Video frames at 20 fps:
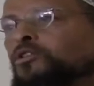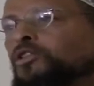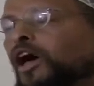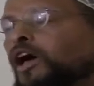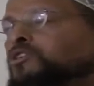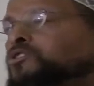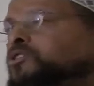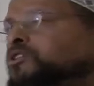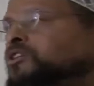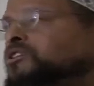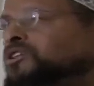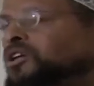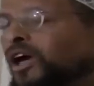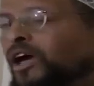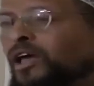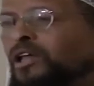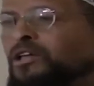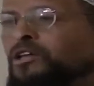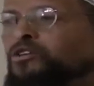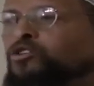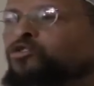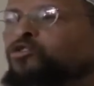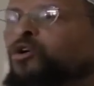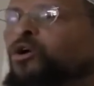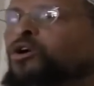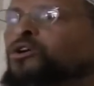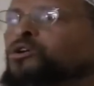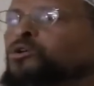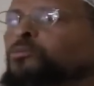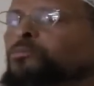That's the challenge
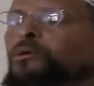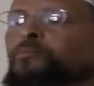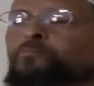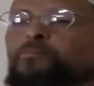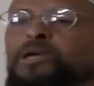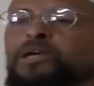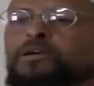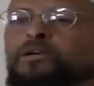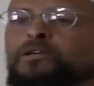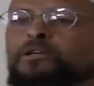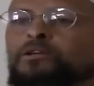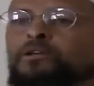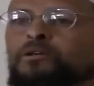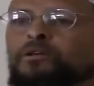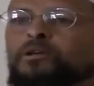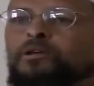for a human being.